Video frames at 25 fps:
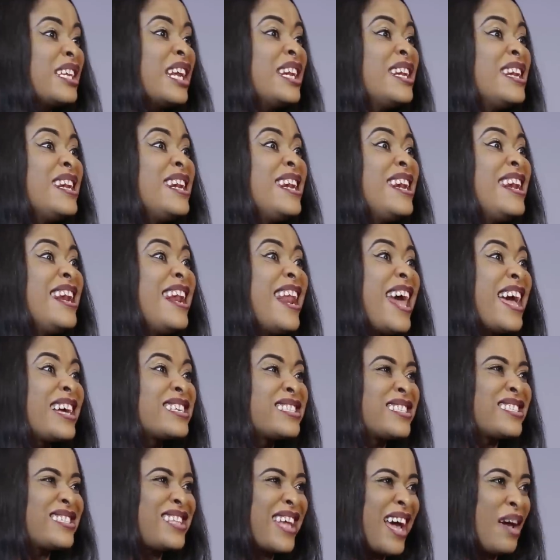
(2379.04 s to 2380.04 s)
The next
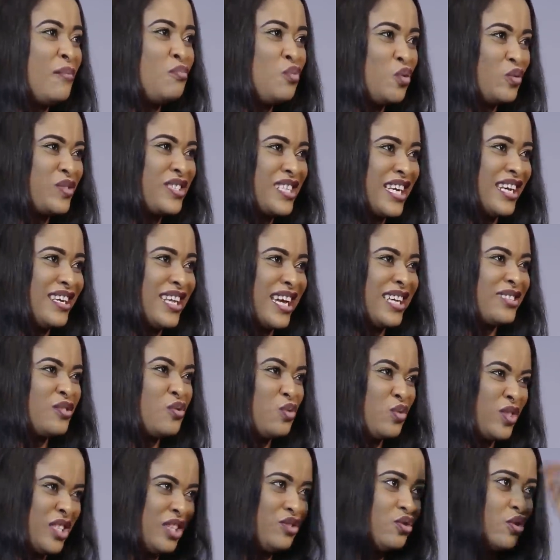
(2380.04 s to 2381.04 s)
time you try this,
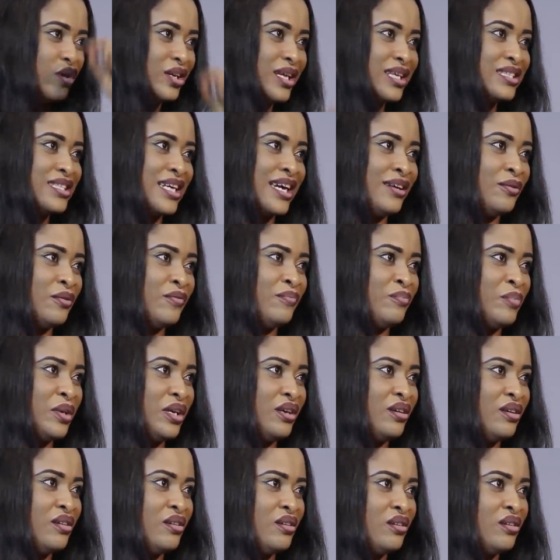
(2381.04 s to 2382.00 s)
you'll see the other part of me.